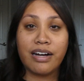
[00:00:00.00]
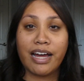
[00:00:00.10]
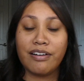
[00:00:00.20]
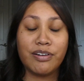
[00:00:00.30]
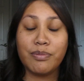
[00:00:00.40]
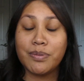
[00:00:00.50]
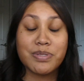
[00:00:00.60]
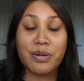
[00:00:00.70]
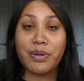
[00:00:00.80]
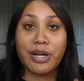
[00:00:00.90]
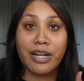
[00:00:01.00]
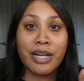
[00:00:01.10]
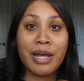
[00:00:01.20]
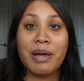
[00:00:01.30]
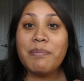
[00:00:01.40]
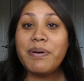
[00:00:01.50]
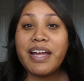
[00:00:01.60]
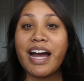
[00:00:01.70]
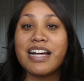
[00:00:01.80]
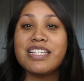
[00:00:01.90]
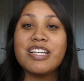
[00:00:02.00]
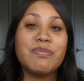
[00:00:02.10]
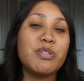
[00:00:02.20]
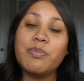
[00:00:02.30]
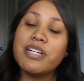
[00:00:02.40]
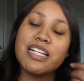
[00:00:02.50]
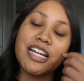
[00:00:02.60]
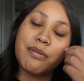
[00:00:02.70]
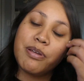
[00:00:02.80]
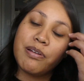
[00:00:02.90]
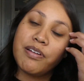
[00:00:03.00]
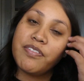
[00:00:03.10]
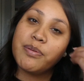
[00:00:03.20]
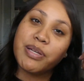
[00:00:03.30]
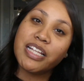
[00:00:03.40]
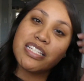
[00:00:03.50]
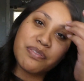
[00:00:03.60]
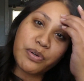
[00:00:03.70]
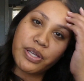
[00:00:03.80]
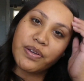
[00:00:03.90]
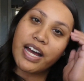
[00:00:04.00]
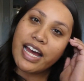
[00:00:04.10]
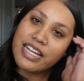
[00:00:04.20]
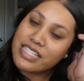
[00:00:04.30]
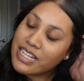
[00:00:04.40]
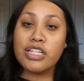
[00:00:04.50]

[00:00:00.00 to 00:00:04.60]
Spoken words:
I don't know what was going on. But yeah, so I'm super excited to be refilming this for you guys.